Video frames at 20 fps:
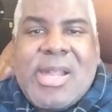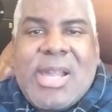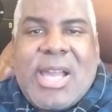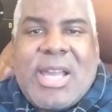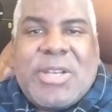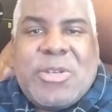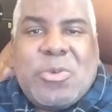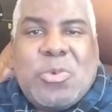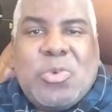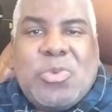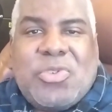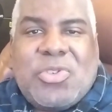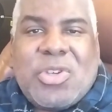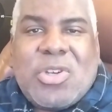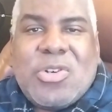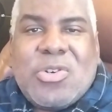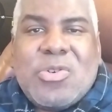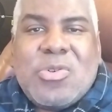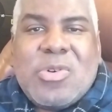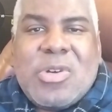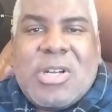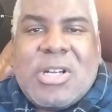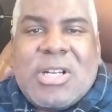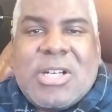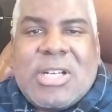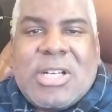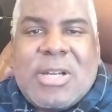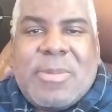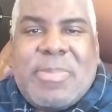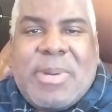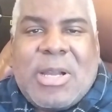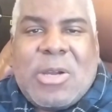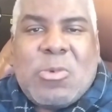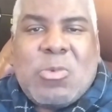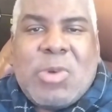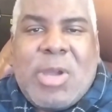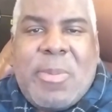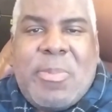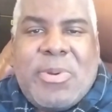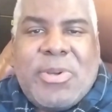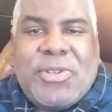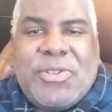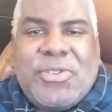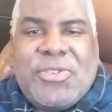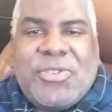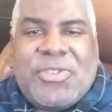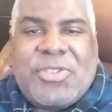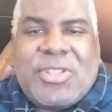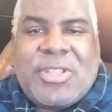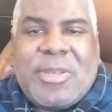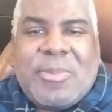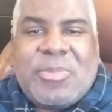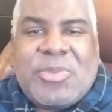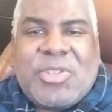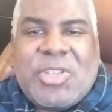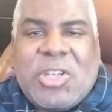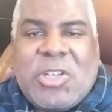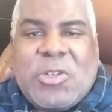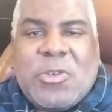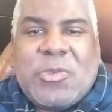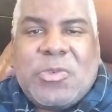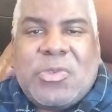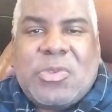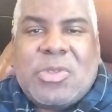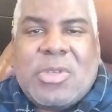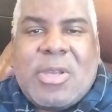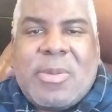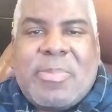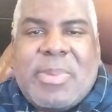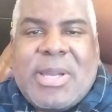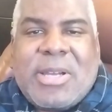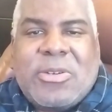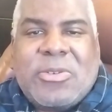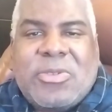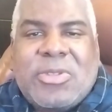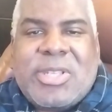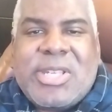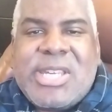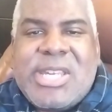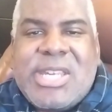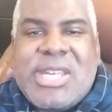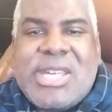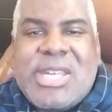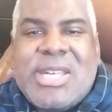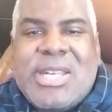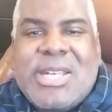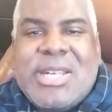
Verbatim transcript: and also uh, about weapons themselves, about the